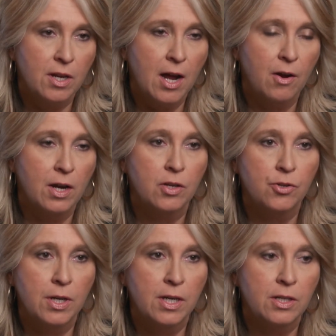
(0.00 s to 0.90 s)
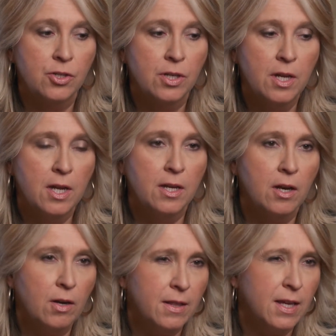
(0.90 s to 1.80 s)
and how it can change
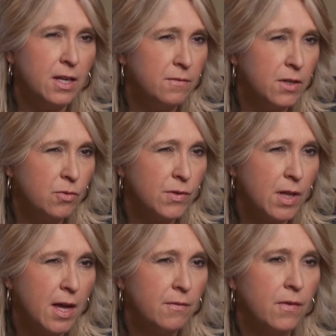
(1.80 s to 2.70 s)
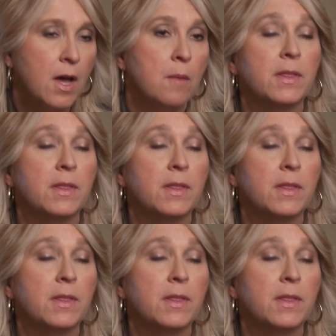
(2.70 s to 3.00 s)
not only the individual's life,